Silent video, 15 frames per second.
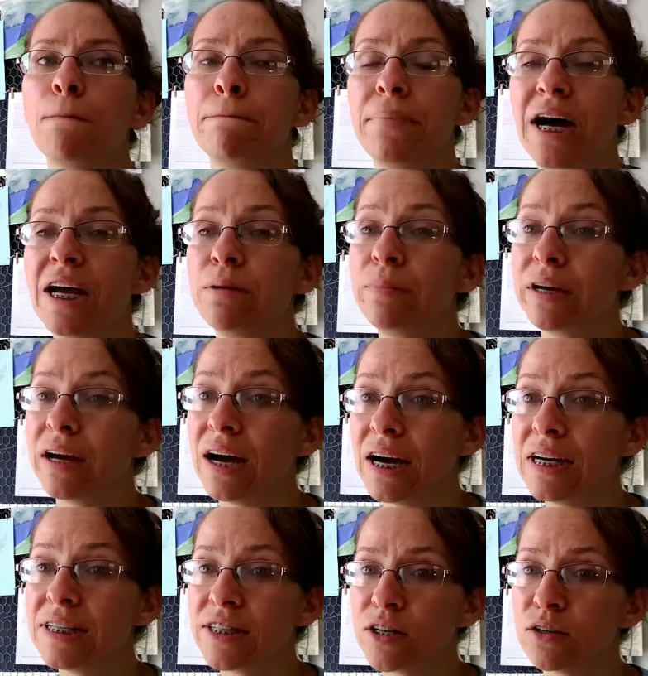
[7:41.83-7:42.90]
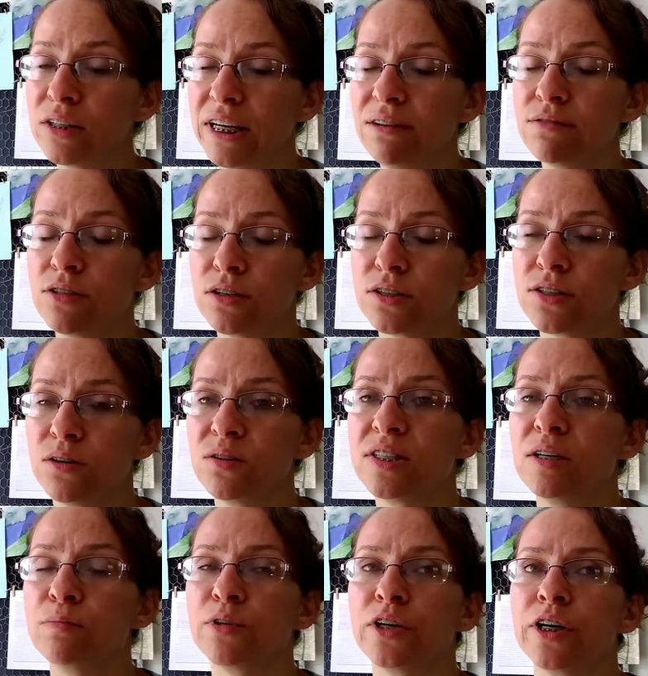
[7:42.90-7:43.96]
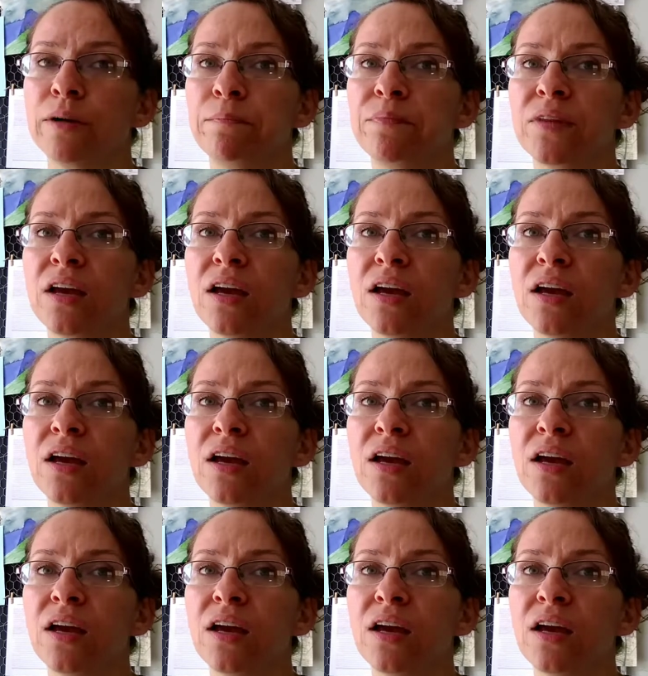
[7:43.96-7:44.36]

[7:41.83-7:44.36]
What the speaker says: But because their leaves look so similar,